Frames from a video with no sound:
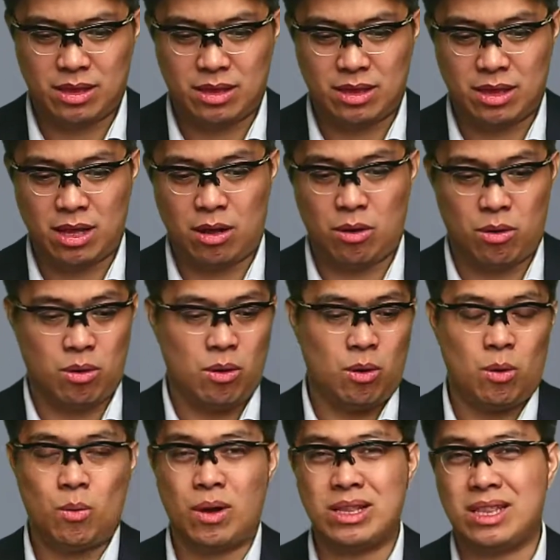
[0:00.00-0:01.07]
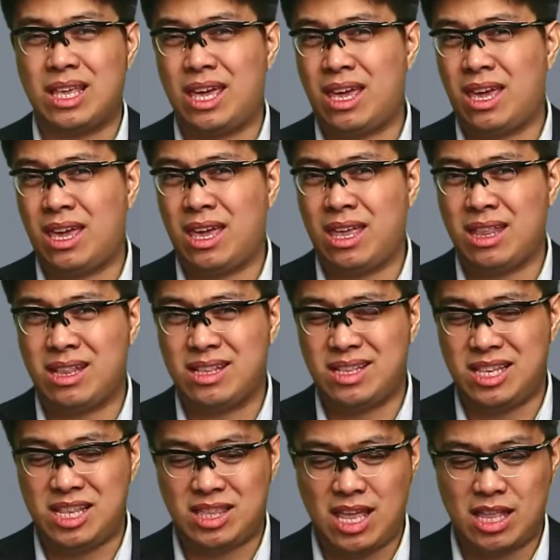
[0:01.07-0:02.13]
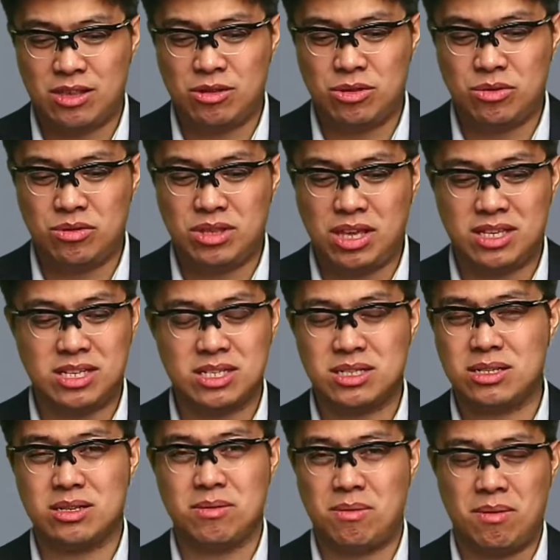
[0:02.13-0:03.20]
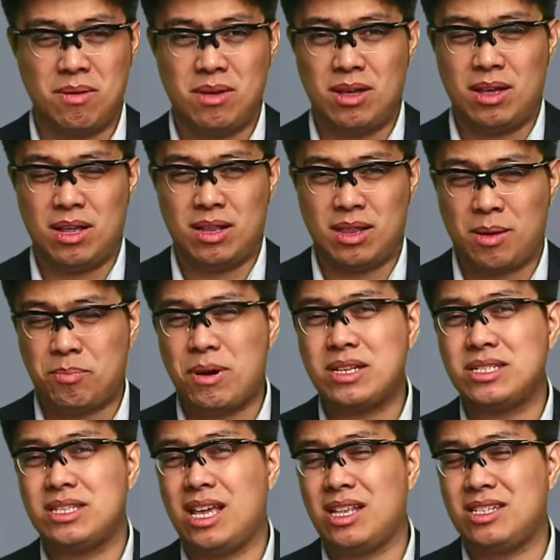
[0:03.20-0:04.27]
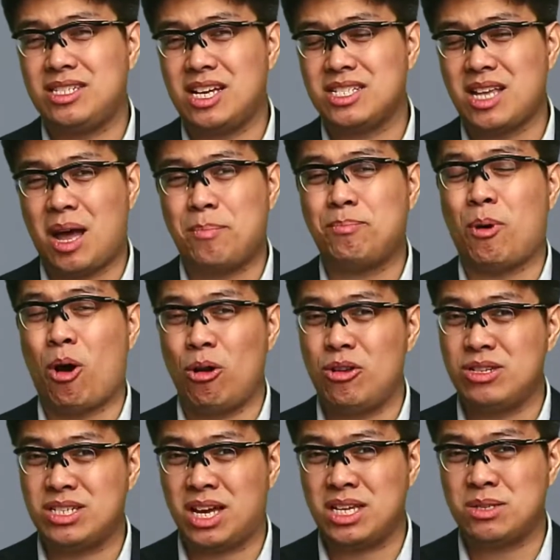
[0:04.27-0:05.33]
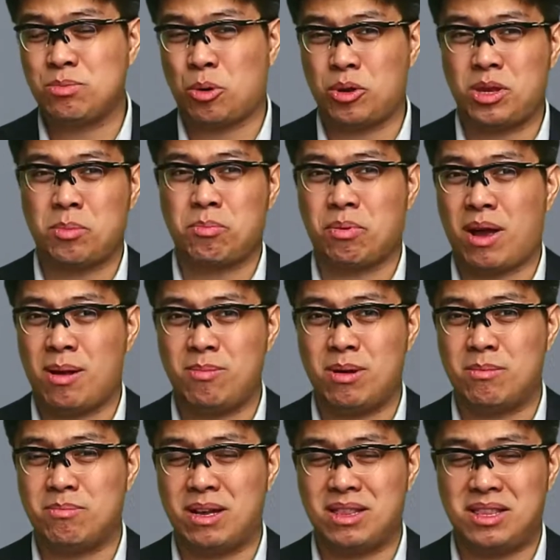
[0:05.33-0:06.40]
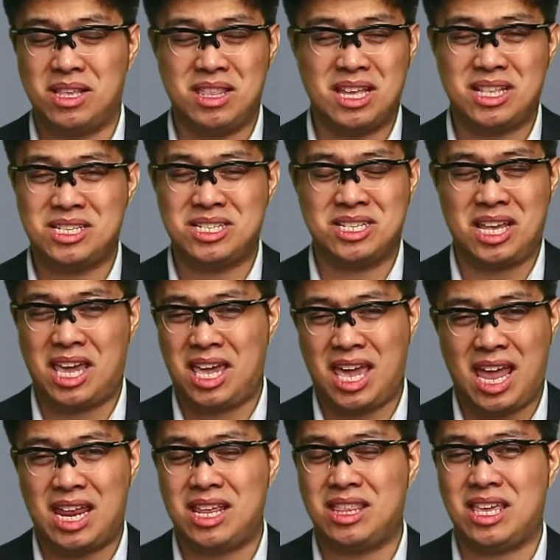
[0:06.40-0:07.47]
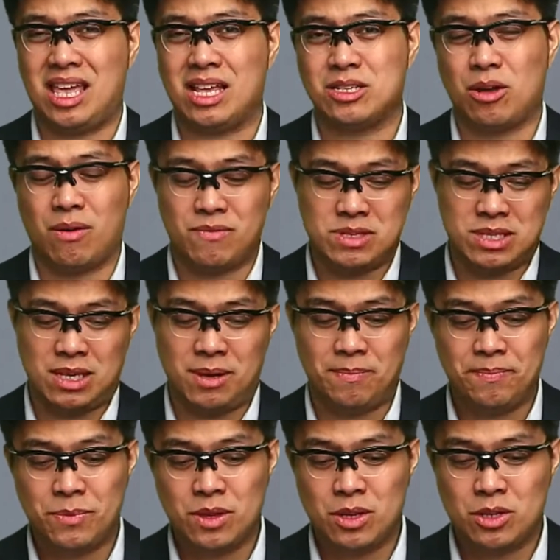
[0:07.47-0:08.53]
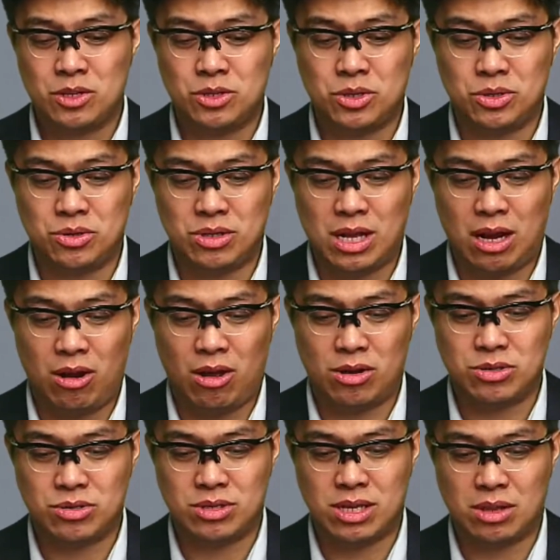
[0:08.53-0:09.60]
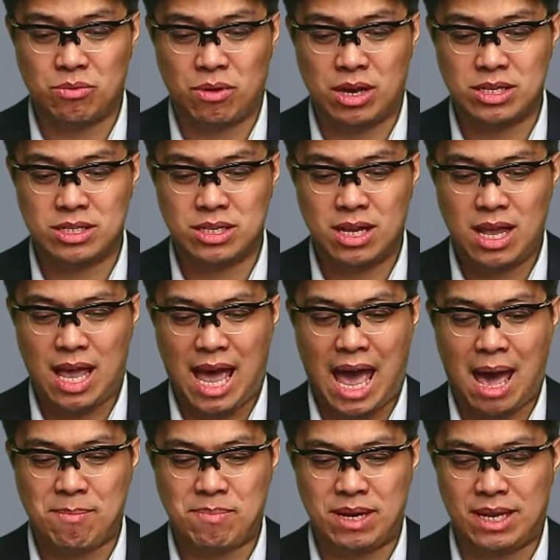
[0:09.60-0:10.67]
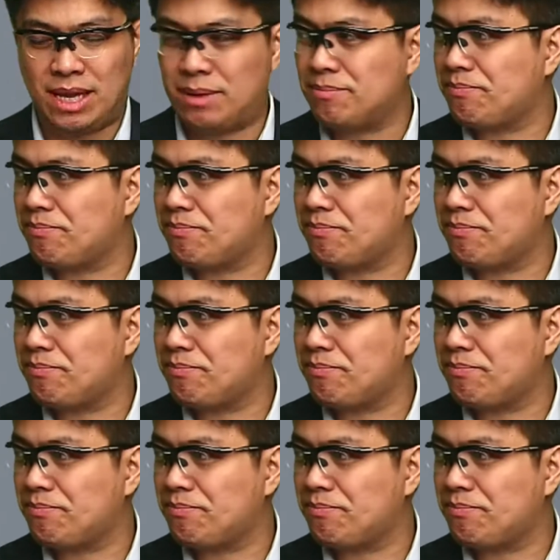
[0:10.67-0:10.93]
Now, what did Nintendo do? The president just apologized for the problem, but did not say anything else, obviously, due to the lawsuit that was happening.